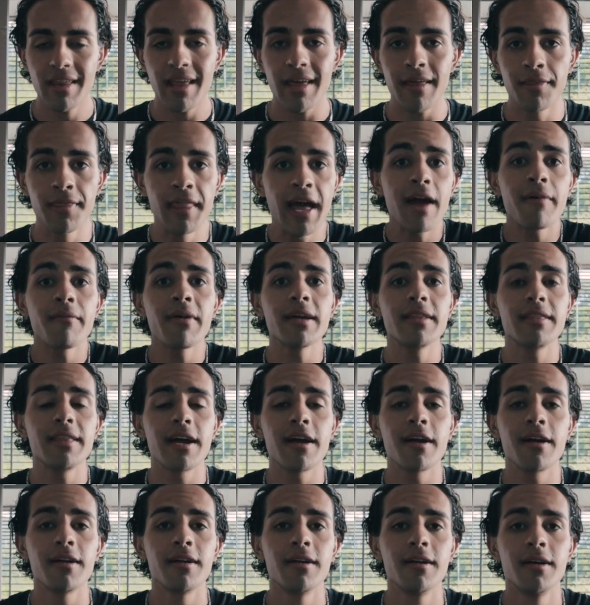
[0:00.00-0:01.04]
That right
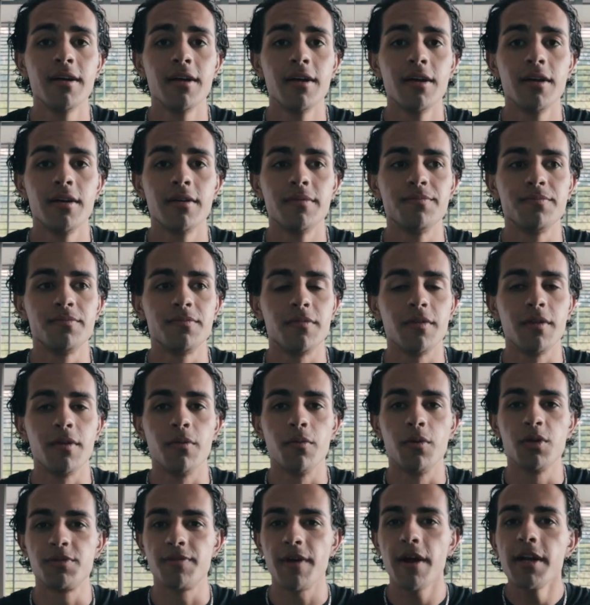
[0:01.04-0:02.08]
there
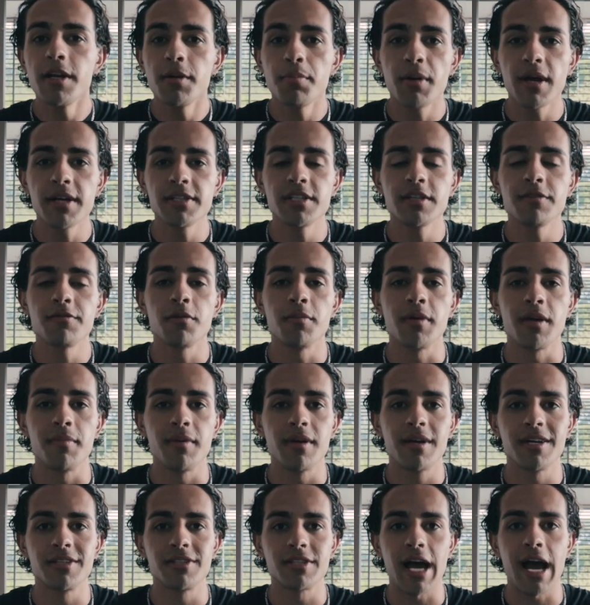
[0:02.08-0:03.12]
was very depressing for me because